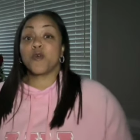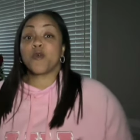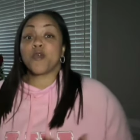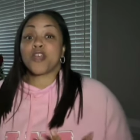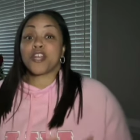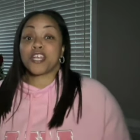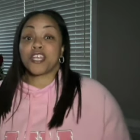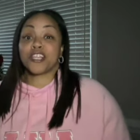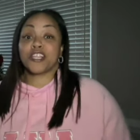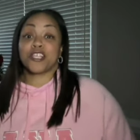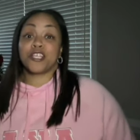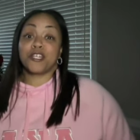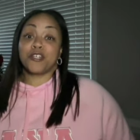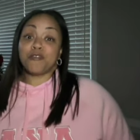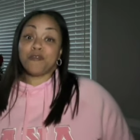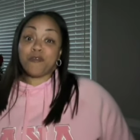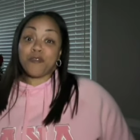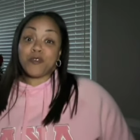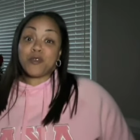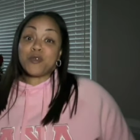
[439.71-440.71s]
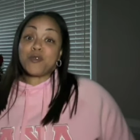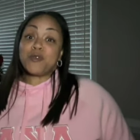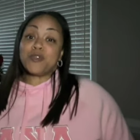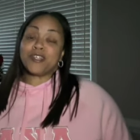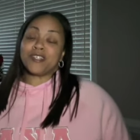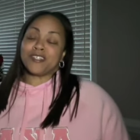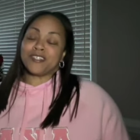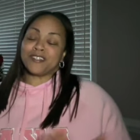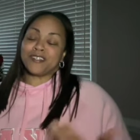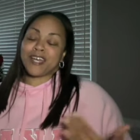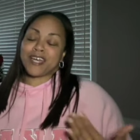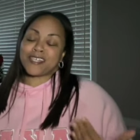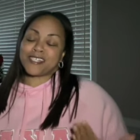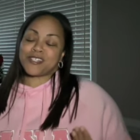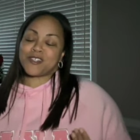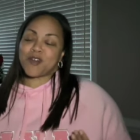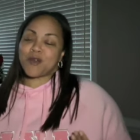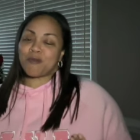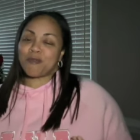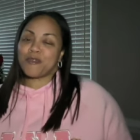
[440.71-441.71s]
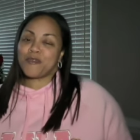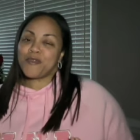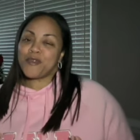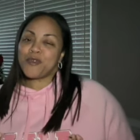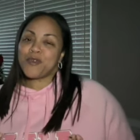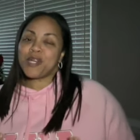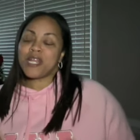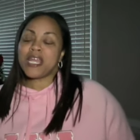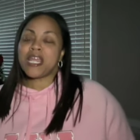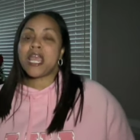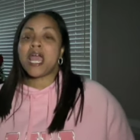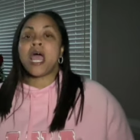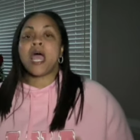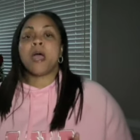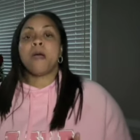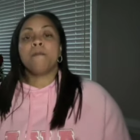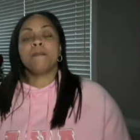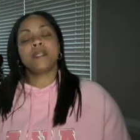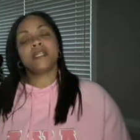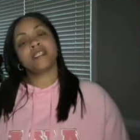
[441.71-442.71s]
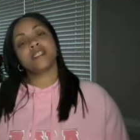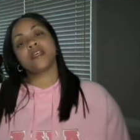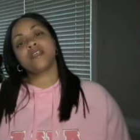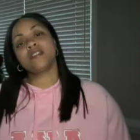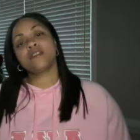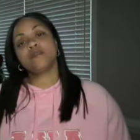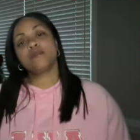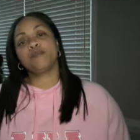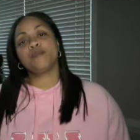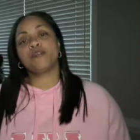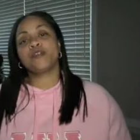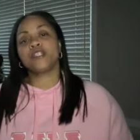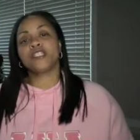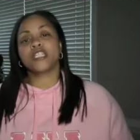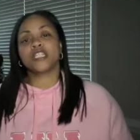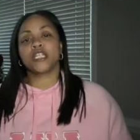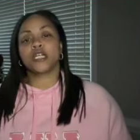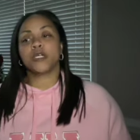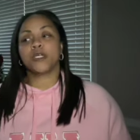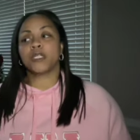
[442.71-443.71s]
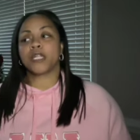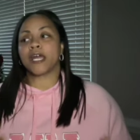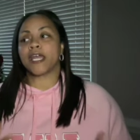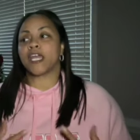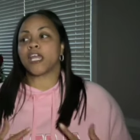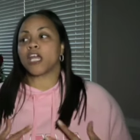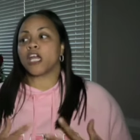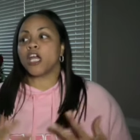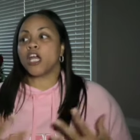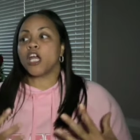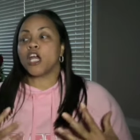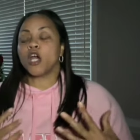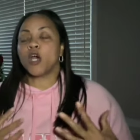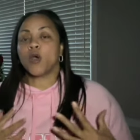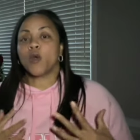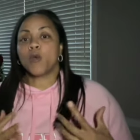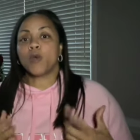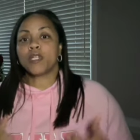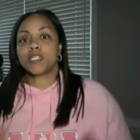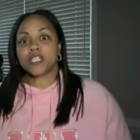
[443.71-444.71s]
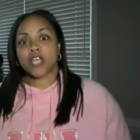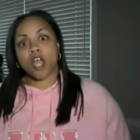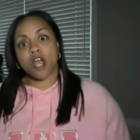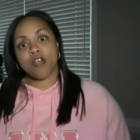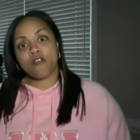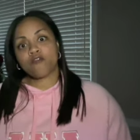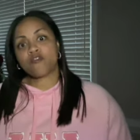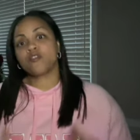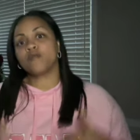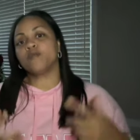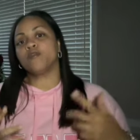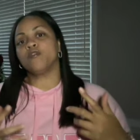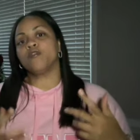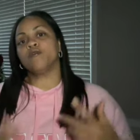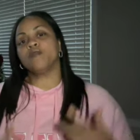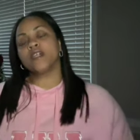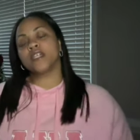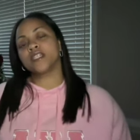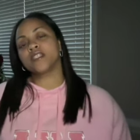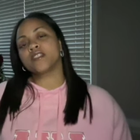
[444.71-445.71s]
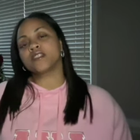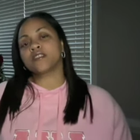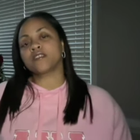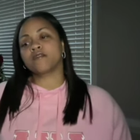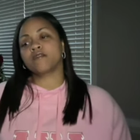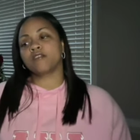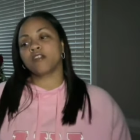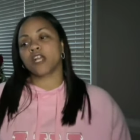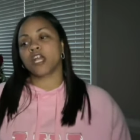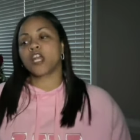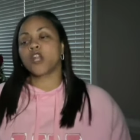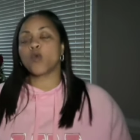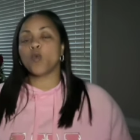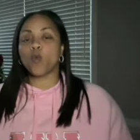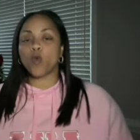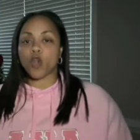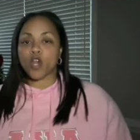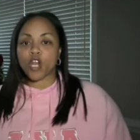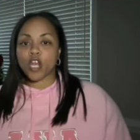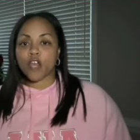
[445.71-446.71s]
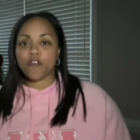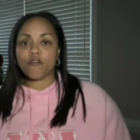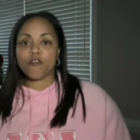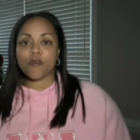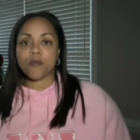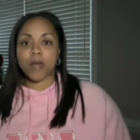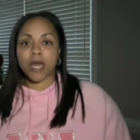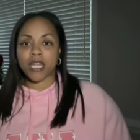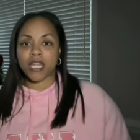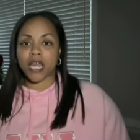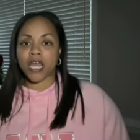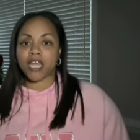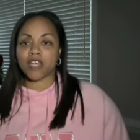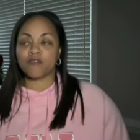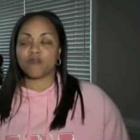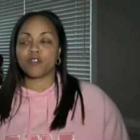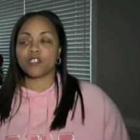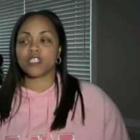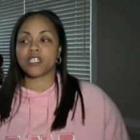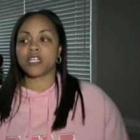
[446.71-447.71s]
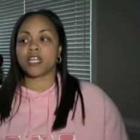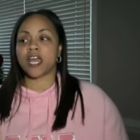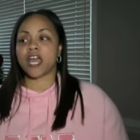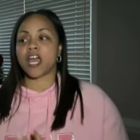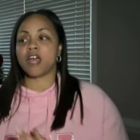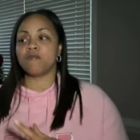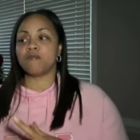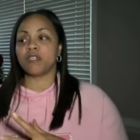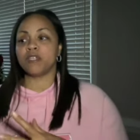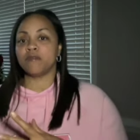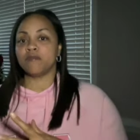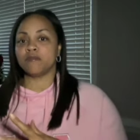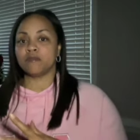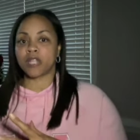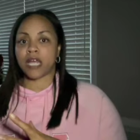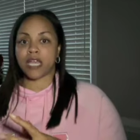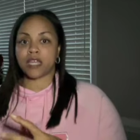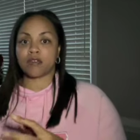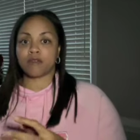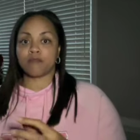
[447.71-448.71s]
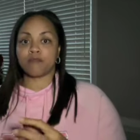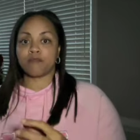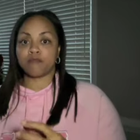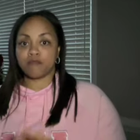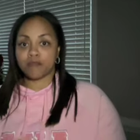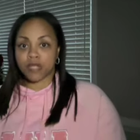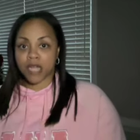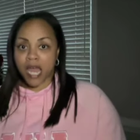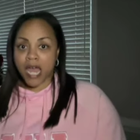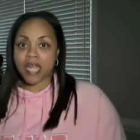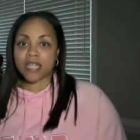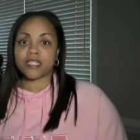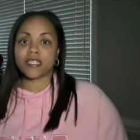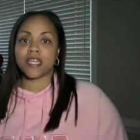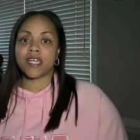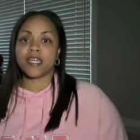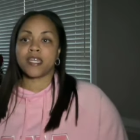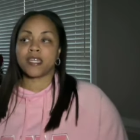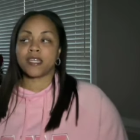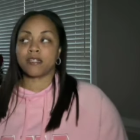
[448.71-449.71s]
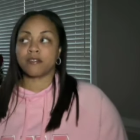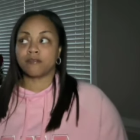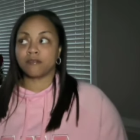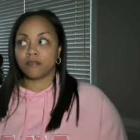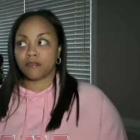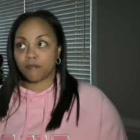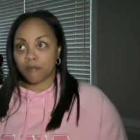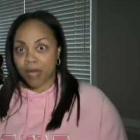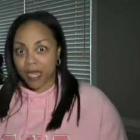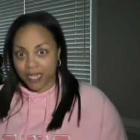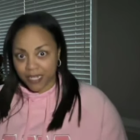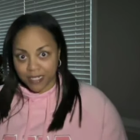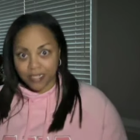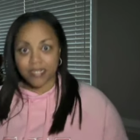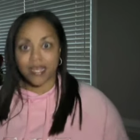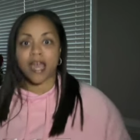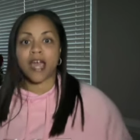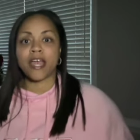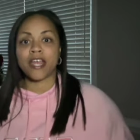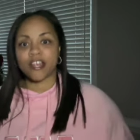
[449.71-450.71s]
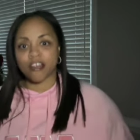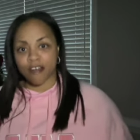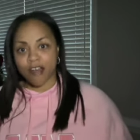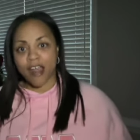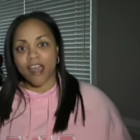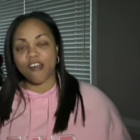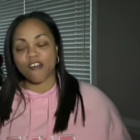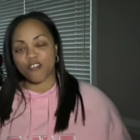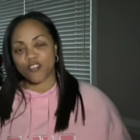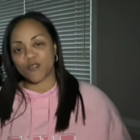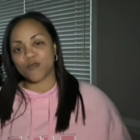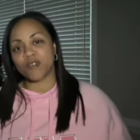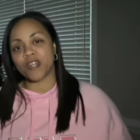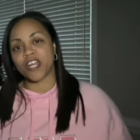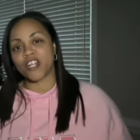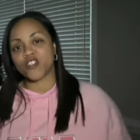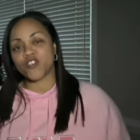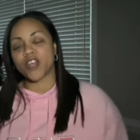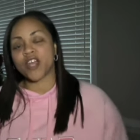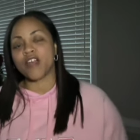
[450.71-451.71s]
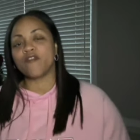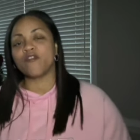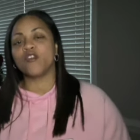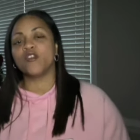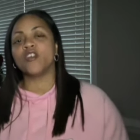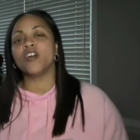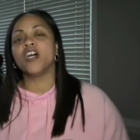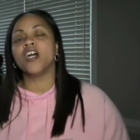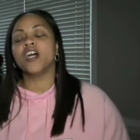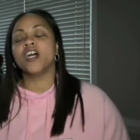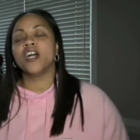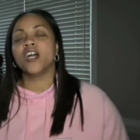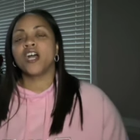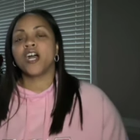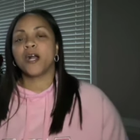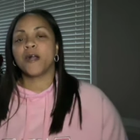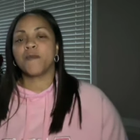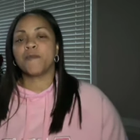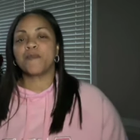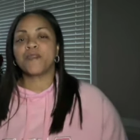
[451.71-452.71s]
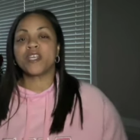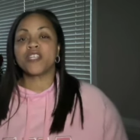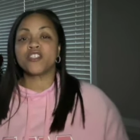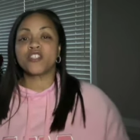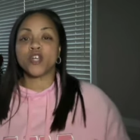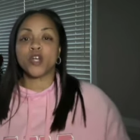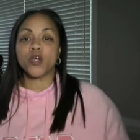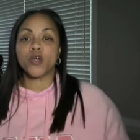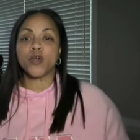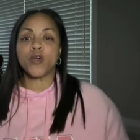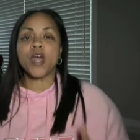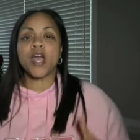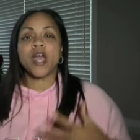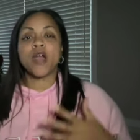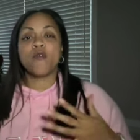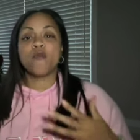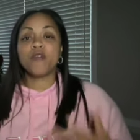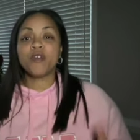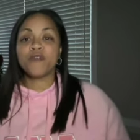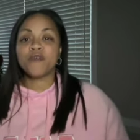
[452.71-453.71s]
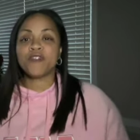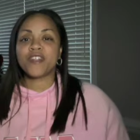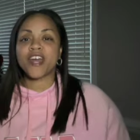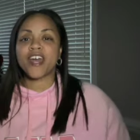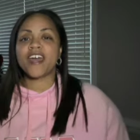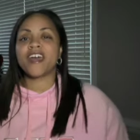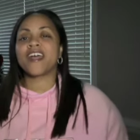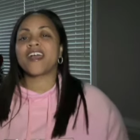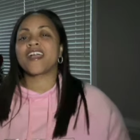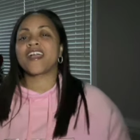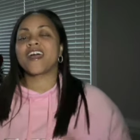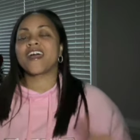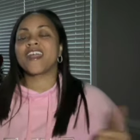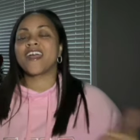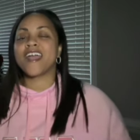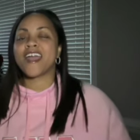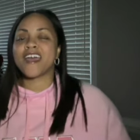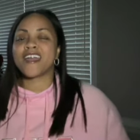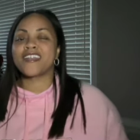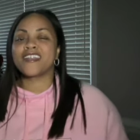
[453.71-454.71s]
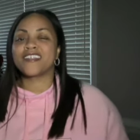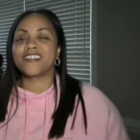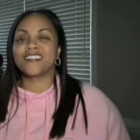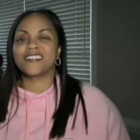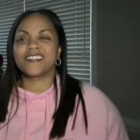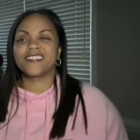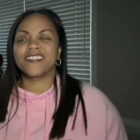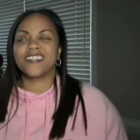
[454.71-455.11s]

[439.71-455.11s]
where to get the good food and you guys know I'm a foodie, but it's also important to know like what's comfortable, what's going to work for my life, what's going to have me like not take my entire house when I travel. Um, and so with that, I kind of added a,